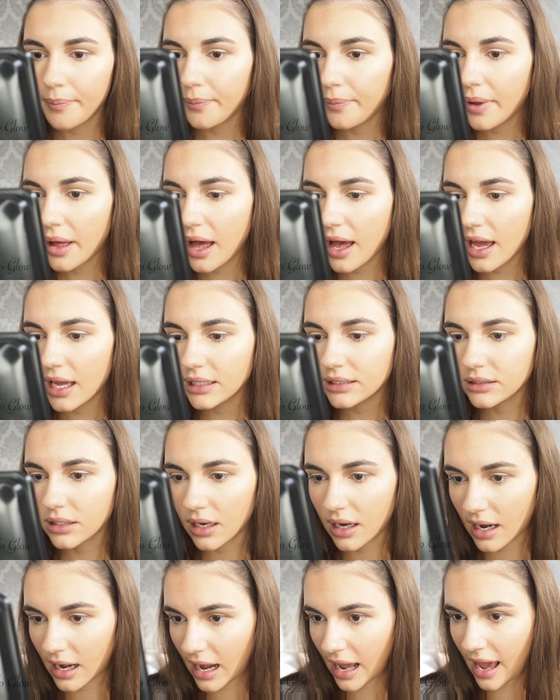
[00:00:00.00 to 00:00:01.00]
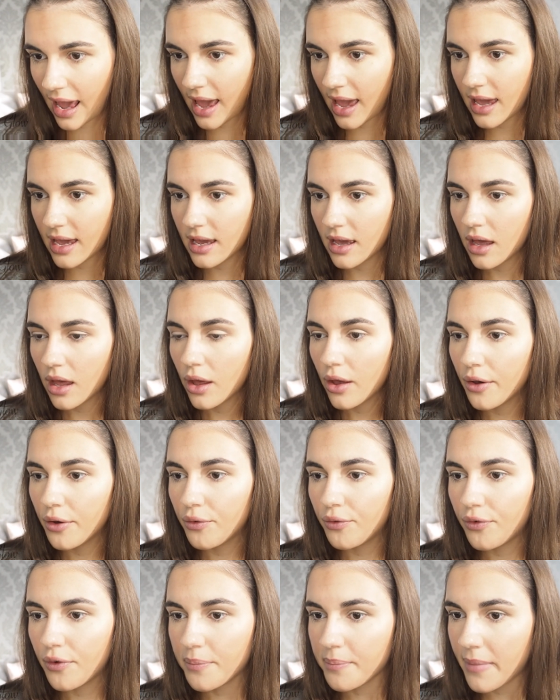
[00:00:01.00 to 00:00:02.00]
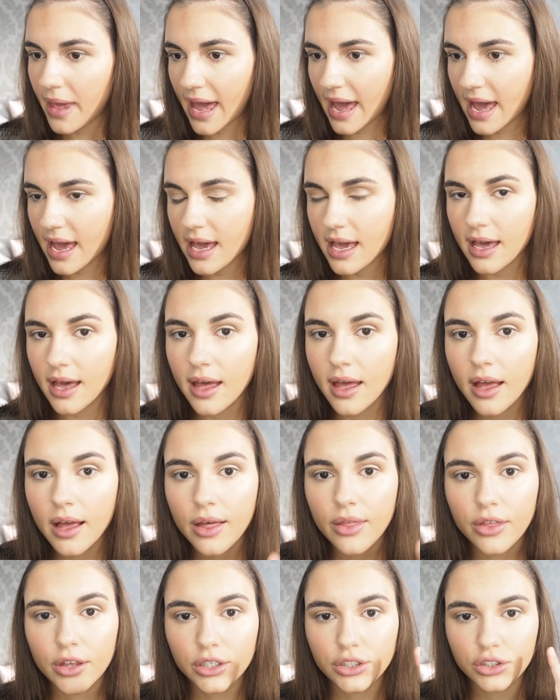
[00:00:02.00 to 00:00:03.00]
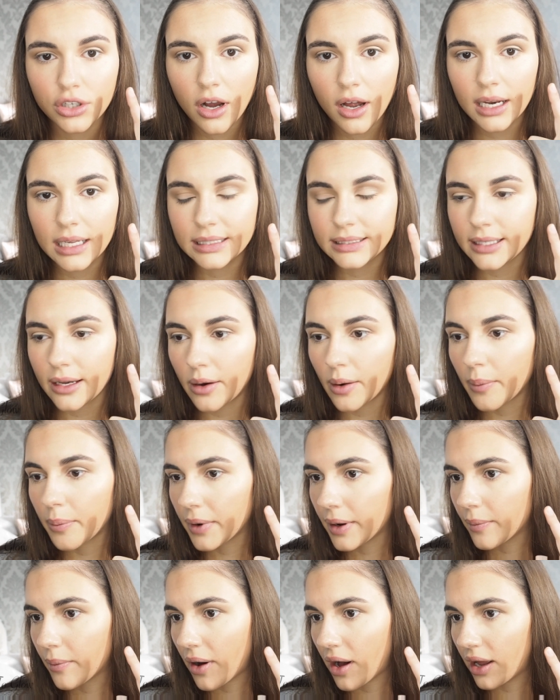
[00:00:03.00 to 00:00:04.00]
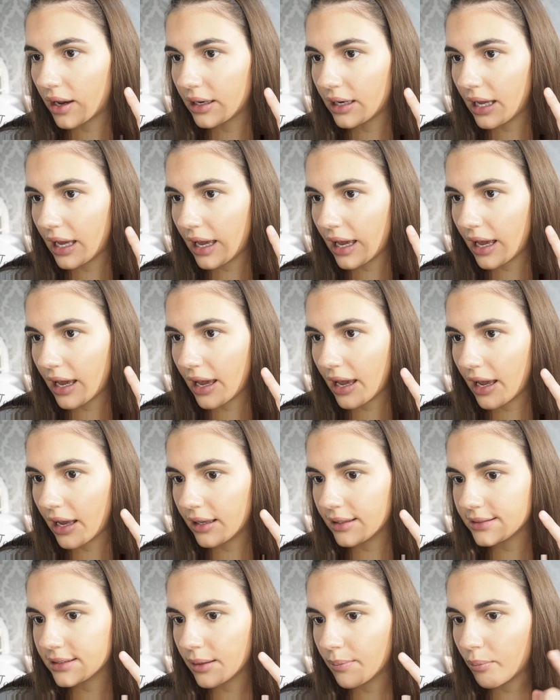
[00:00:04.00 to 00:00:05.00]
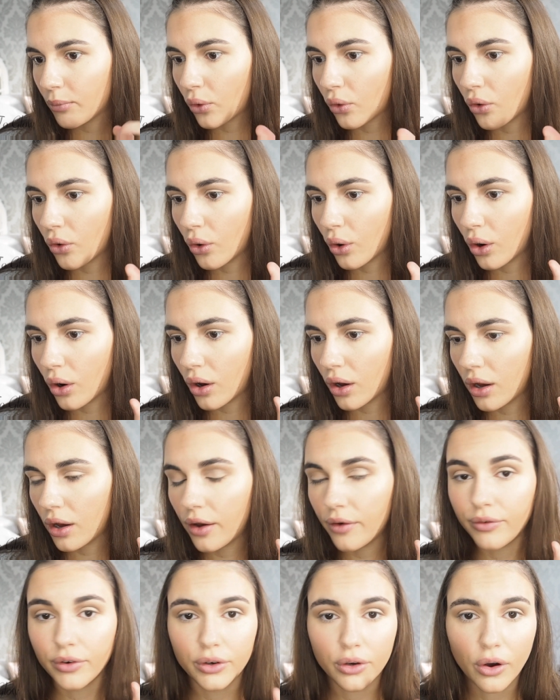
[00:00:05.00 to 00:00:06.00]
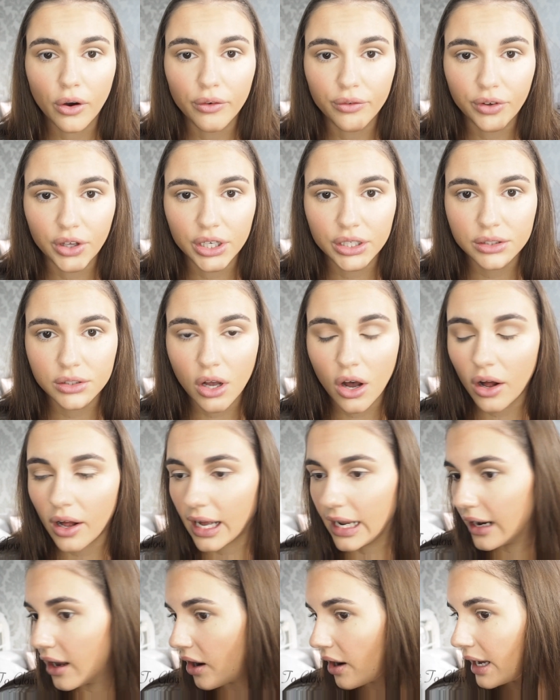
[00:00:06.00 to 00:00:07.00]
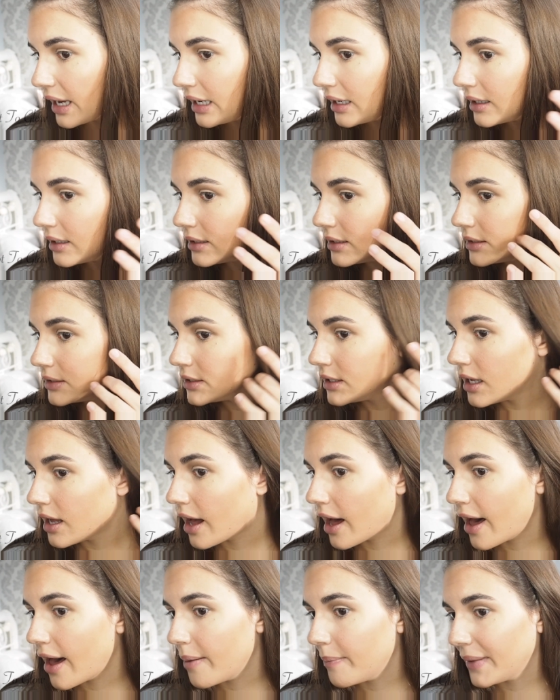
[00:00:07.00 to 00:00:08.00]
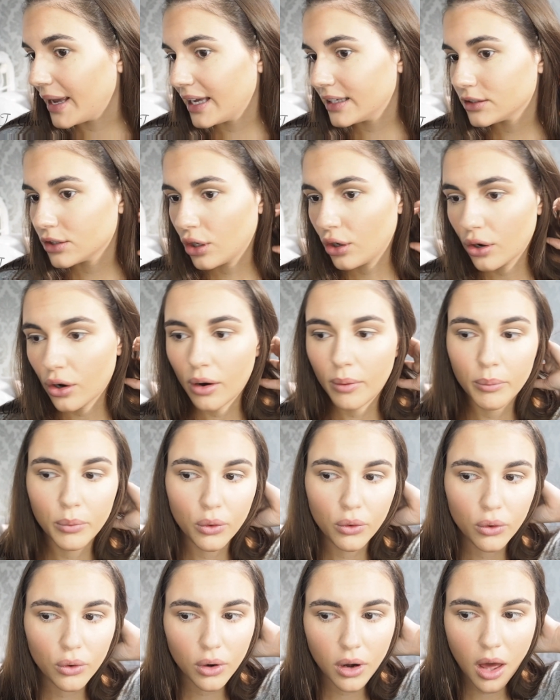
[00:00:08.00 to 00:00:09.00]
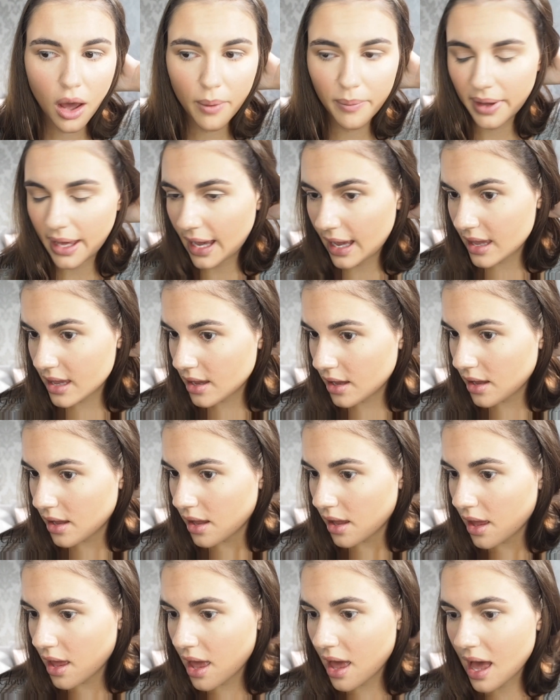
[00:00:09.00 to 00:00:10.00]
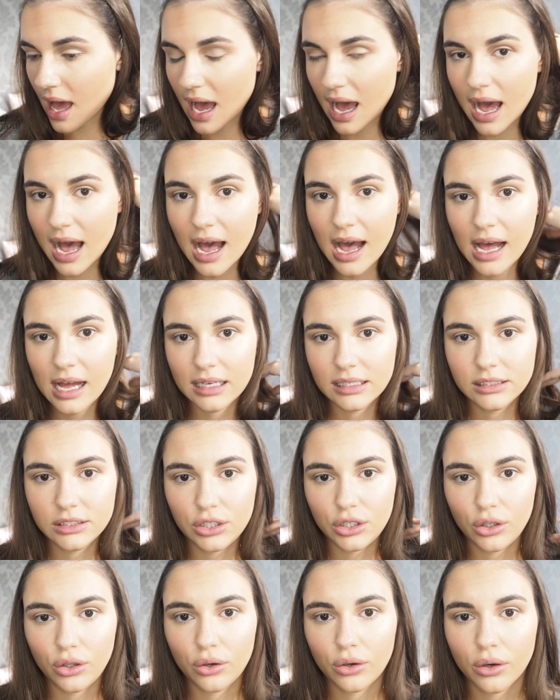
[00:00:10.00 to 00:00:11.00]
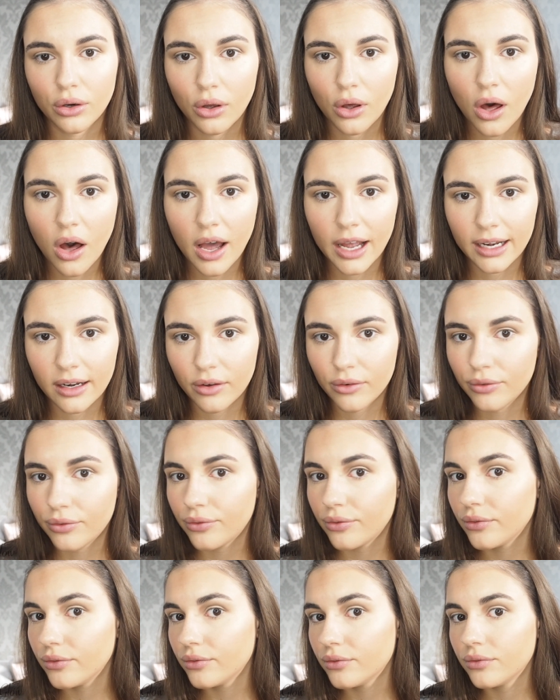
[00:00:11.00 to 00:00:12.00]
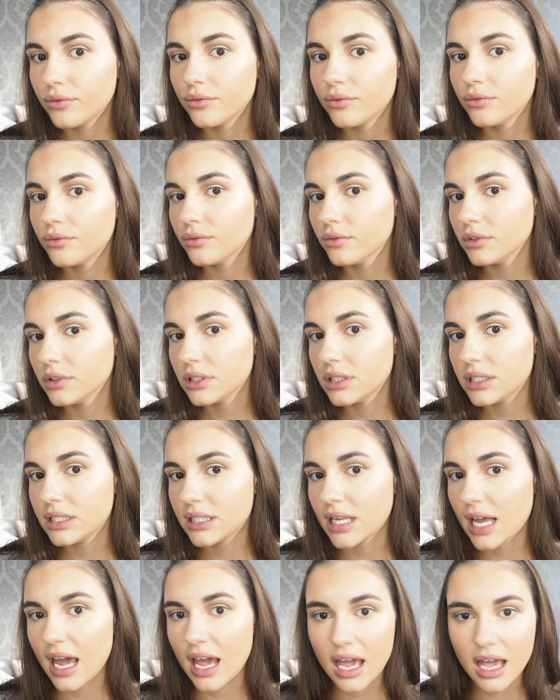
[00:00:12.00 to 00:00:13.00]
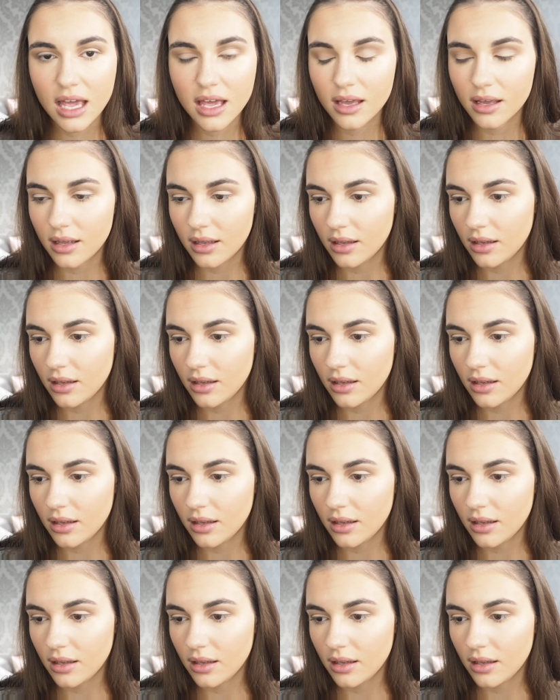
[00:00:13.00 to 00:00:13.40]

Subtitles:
personally, for me, the Charlotte Tilbury one is more of an obvious highlight. It's a lot more glowy and you can kind of see